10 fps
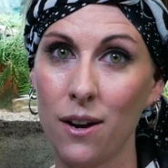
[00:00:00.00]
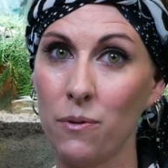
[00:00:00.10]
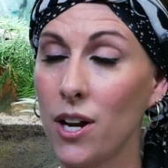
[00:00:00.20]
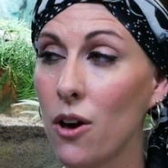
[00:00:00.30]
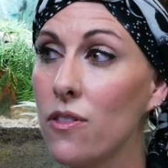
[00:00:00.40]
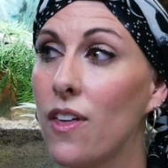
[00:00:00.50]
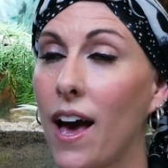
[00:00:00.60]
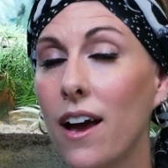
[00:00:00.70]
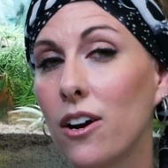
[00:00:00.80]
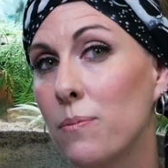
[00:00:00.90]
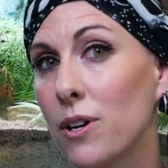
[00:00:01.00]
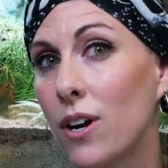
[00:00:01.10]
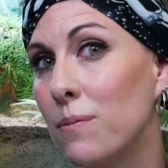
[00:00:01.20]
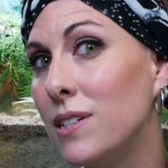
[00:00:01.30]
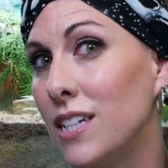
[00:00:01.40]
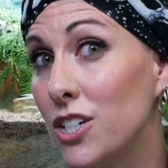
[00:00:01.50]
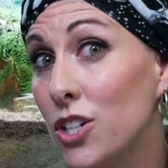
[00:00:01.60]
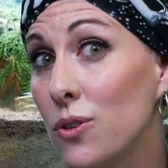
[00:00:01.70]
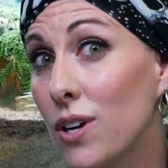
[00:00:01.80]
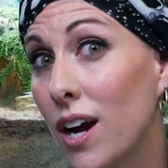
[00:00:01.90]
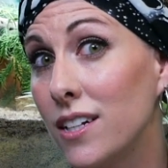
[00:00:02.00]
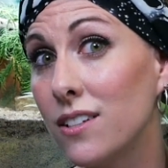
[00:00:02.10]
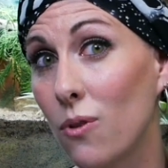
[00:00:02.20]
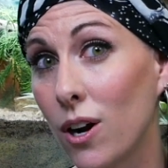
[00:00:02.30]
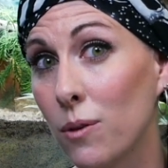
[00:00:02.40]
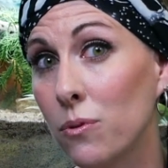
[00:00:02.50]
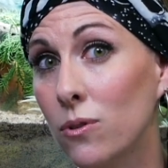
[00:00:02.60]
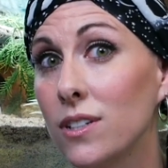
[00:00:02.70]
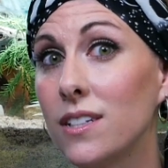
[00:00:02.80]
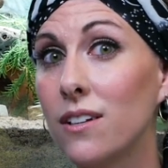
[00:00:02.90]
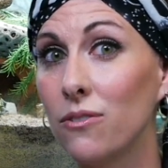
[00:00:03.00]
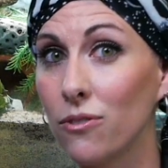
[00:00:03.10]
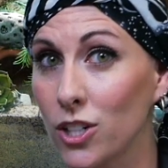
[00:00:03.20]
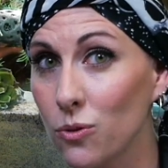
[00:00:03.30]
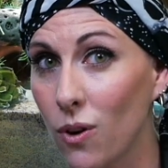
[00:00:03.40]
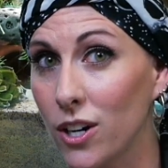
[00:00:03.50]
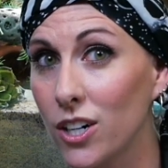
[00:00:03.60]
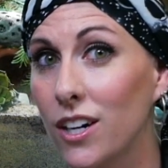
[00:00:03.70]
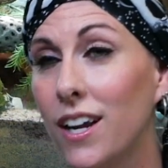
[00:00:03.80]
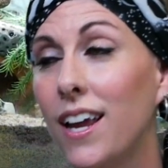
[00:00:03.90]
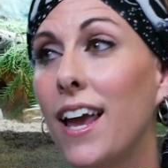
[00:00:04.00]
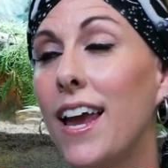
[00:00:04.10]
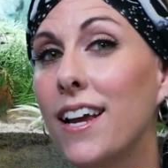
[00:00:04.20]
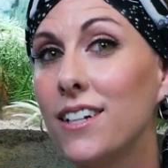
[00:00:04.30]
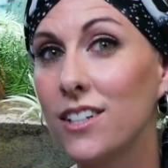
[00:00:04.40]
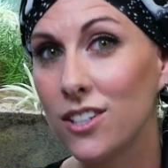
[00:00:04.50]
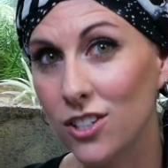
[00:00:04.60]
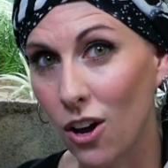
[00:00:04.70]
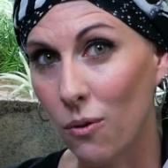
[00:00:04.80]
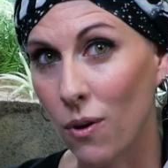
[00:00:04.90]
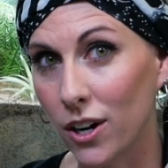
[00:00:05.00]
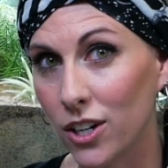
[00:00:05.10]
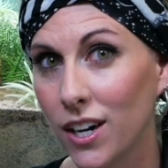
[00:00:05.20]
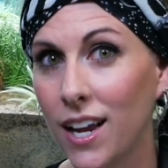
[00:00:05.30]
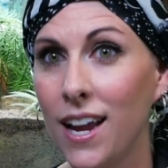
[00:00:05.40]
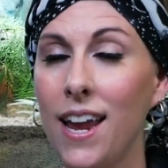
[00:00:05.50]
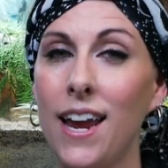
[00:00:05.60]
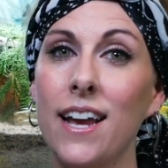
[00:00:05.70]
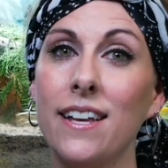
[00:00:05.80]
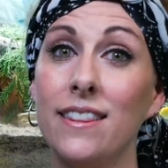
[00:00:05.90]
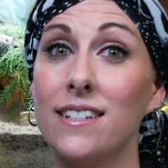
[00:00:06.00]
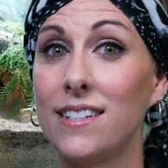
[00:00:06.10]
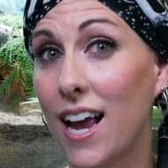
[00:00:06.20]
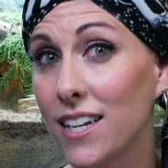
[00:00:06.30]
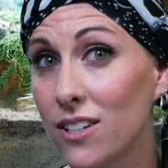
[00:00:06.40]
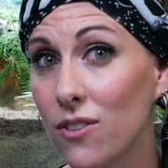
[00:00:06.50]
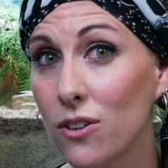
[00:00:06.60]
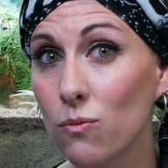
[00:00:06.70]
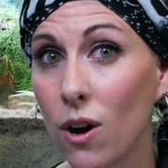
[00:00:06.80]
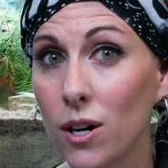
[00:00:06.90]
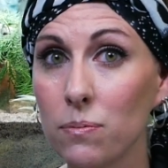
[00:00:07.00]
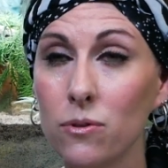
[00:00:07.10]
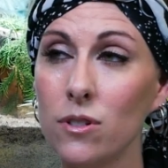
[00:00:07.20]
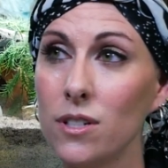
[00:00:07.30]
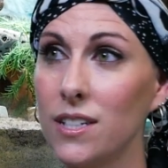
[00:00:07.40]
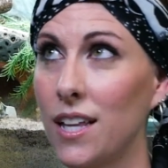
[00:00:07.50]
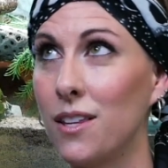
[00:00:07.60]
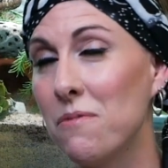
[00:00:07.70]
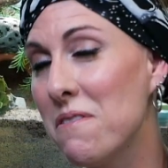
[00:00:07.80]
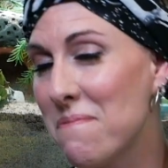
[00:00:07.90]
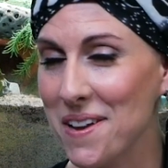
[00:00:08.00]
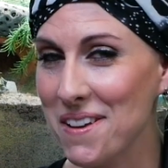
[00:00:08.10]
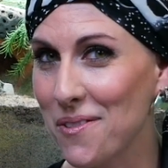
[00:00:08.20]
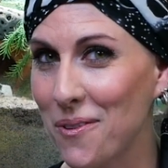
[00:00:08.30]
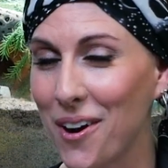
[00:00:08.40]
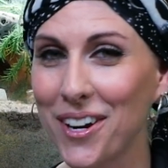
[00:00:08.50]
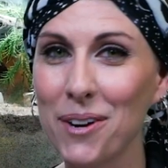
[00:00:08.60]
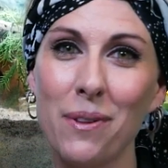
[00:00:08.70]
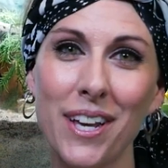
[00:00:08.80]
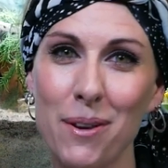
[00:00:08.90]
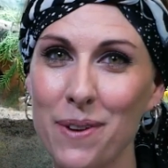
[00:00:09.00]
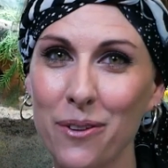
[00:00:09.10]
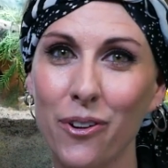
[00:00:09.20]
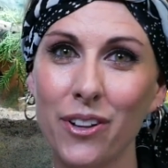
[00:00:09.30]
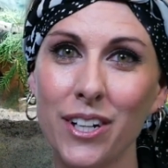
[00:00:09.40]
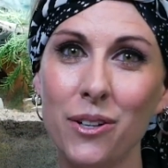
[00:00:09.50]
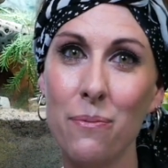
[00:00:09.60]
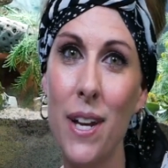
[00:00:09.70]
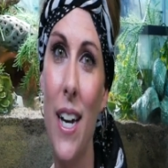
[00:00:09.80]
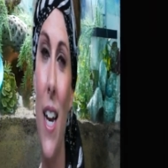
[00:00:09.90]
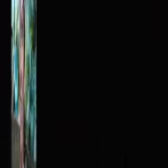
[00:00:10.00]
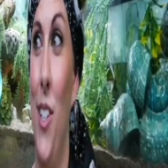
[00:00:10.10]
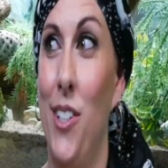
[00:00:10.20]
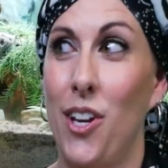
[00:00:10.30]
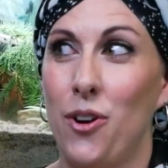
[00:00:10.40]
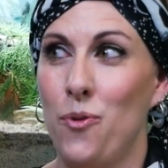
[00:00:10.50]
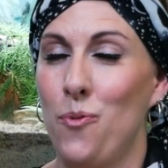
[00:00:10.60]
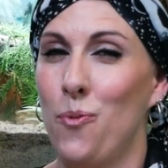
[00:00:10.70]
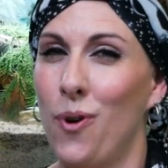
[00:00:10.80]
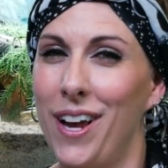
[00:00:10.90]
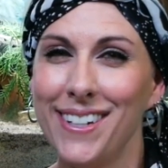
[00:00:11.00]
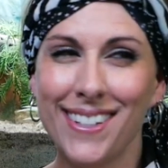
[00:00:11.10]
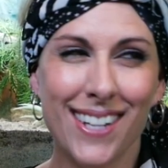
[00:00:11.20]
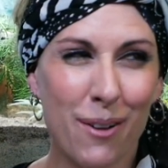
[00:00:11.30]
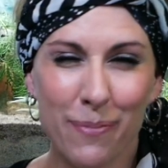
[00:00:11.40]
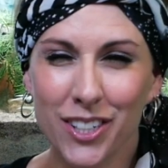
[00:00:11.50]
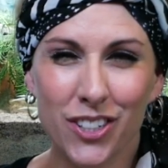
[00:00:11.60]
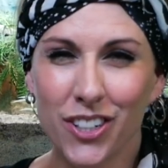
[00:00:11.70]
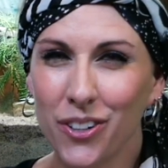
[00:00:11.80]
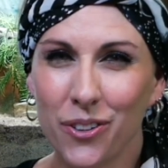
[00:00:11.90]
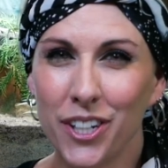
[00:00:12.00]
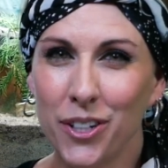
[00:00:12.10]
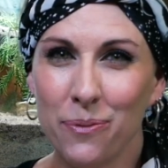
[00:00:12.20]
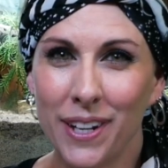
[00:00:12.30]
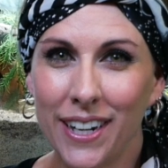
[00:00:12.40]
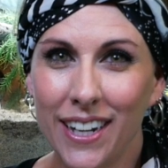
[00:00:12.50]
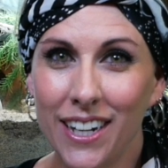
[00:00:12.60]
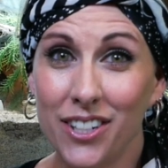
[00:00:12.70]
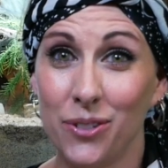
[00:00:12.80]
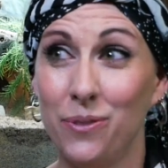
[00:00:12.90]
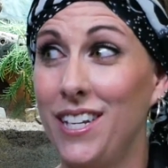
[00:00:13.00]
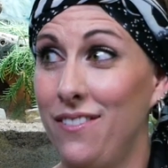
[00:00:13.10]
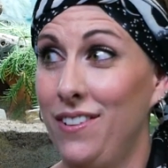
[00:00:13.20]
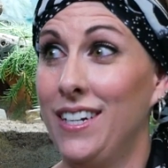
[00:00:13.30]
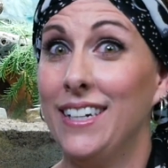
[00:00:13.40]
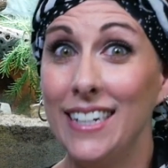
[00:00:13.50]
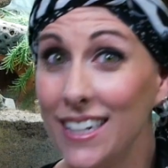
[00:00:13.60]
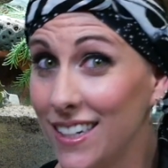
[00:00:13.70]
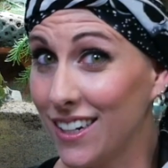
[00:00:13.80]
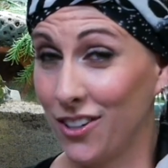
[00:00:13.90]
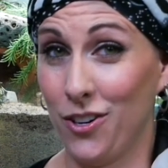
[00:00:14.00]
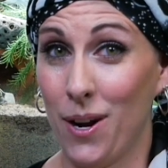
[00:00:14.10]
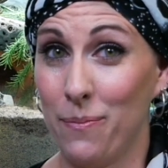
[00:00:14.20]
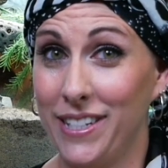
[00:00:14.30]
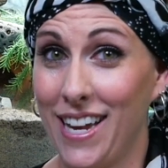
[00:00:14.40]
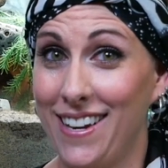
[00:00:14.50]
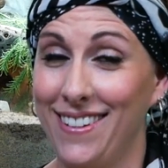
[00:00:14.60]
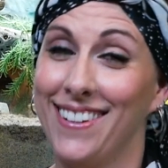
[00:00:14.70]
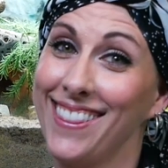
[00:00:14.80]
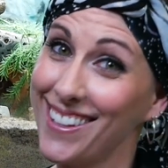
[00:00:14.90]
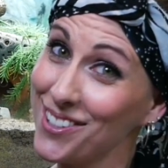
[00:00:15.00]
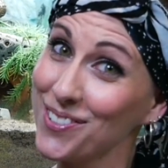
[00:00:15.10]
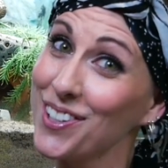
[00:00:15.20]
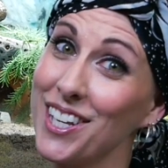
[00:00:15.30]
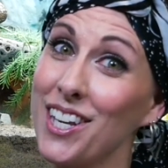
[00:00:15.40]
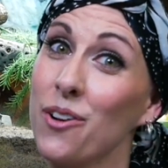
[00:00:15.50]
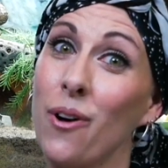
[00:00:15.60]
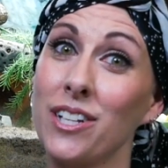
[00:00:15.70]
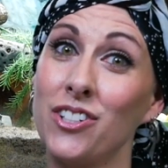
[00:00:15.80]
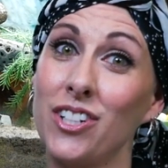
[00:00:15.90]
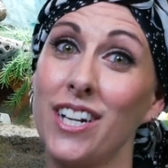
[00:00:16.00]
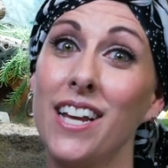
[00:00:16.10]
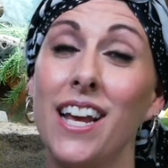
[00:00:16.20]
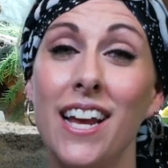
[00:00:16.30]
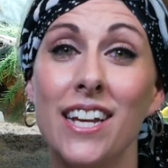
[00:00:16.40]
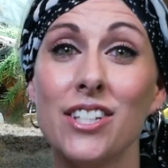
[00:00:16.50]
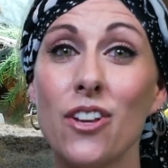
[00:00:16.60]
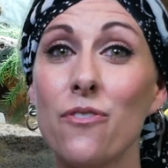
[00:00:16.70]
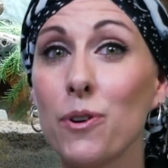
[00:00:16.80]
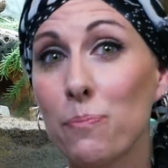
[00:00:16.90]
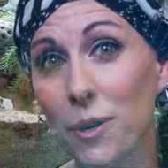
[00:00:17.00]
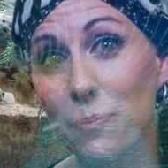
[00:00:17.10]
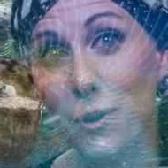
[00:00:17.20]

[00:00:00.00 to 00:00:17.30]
we know that hermit crabs need two kinds of water pools, freshwater and saltwater. And the size of those water pools and the movement of the water play a big role in humidity. So what temperature or humidity do we even need in our crabitat? That's a really good question. So for purple